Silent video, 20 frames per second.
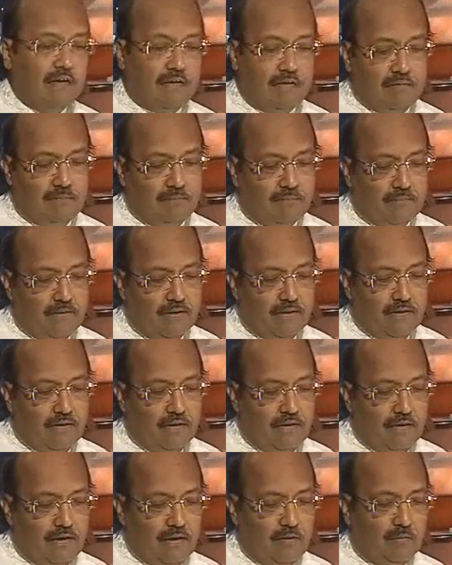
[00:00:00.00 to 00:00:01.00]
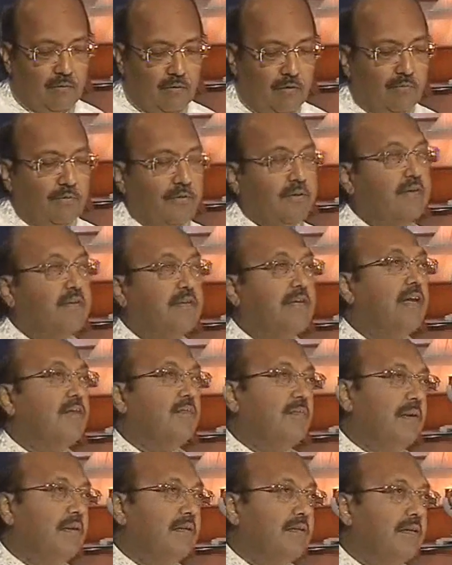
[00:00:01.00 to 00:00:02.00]
uh, in one of his
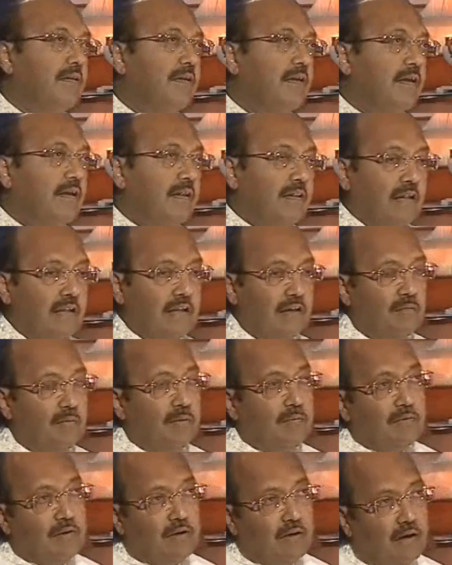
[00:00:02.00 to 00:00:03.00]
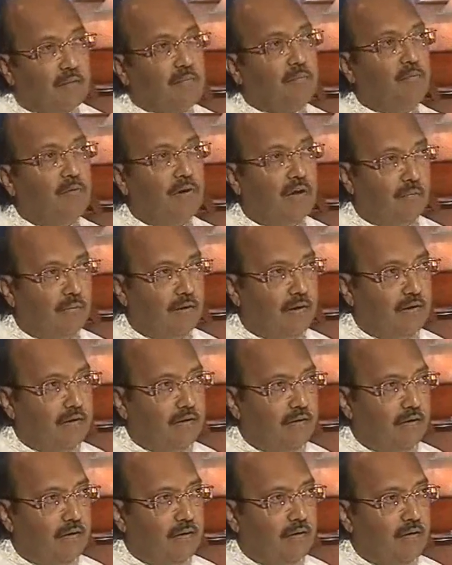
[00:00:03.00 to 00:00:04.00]
statements that everybody loved Munna Bhai,